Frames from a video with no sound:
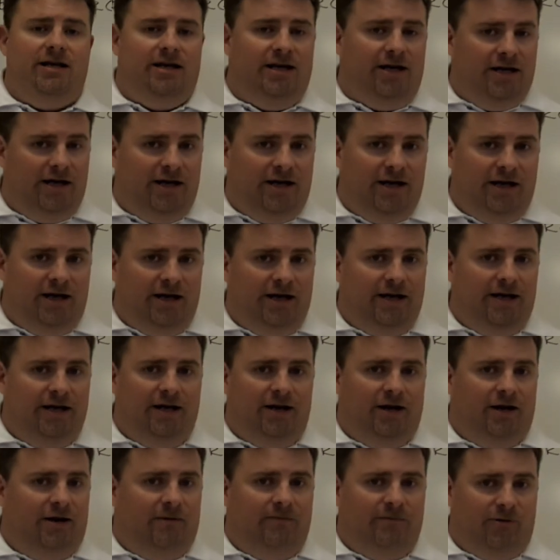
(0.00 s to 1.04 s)
a guy
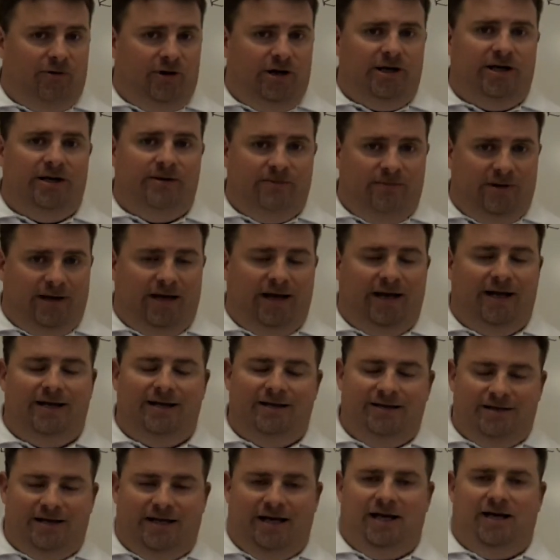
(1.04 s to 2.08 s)
on Breaking Bad.
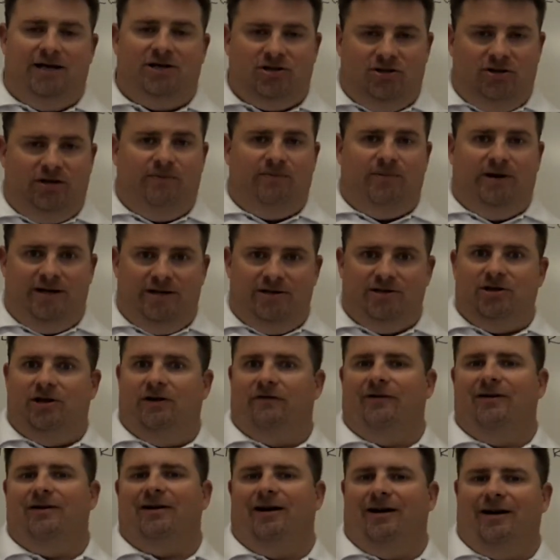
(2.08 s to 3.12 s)
It's actually based
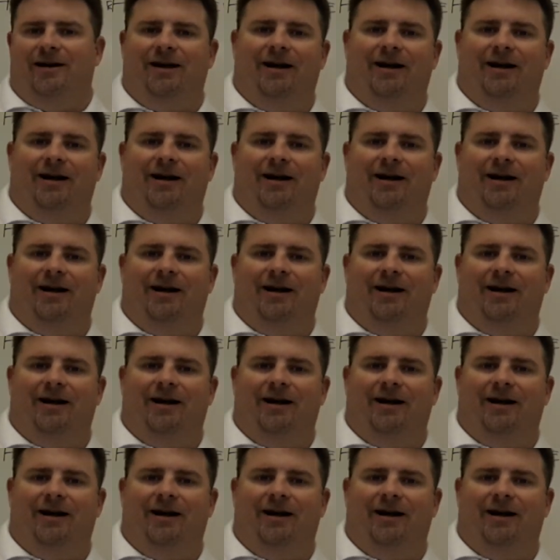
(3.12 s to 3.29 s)
off a guy,